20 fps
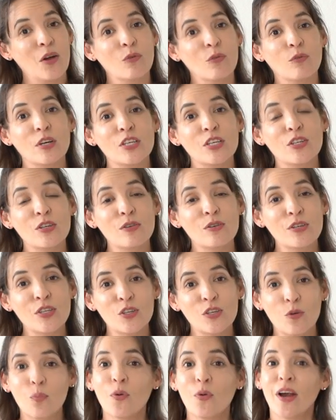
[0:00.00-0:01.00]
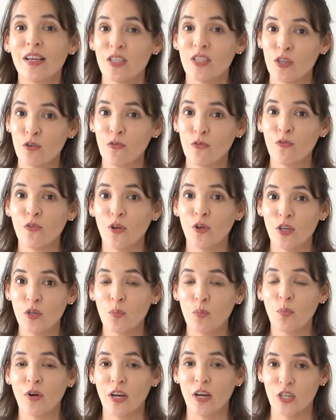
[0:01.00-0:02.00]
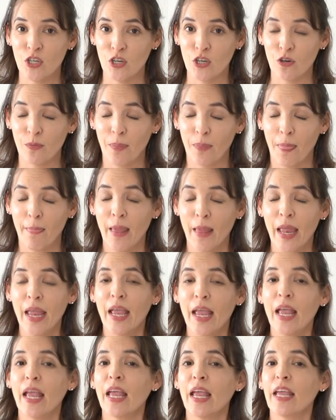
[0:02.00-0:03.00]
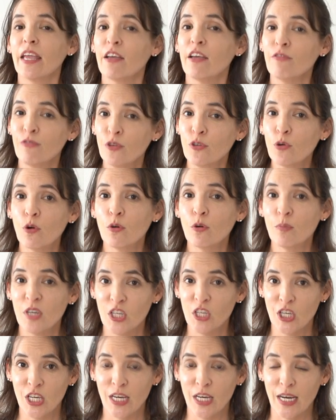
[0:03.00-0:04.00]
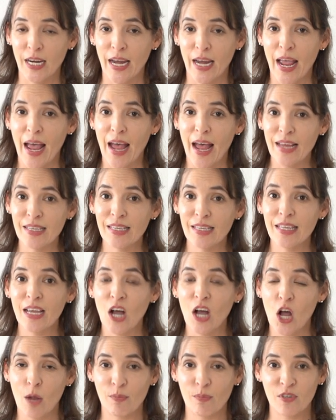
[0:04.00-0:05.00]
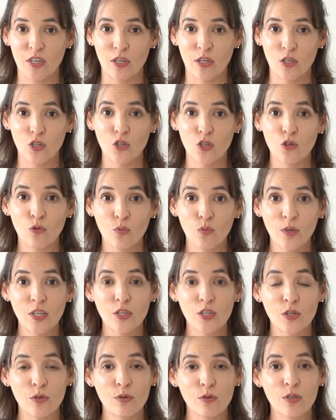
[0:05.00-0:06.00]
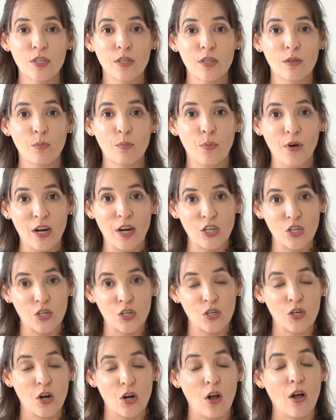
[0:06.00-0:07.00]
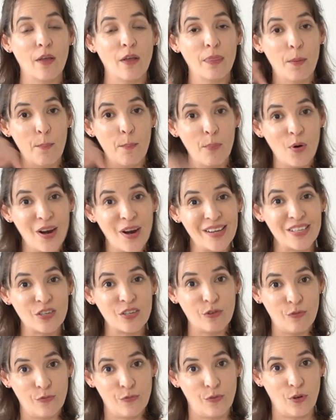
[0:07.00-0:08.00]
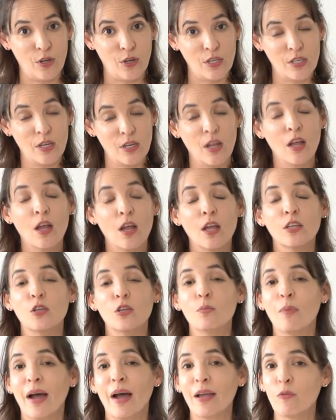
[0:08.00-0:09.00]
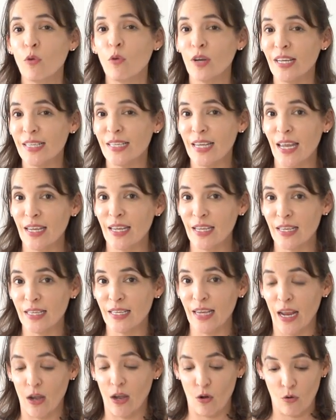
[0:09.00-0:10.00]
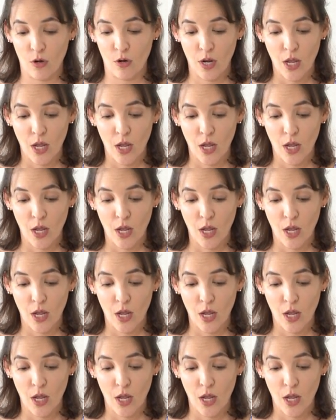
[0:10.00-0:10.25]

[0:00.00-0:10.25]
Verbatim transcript: reduce your presser foot pressure. If your machine has the option to reduce the pressure on the presser foot, you might want to take it down.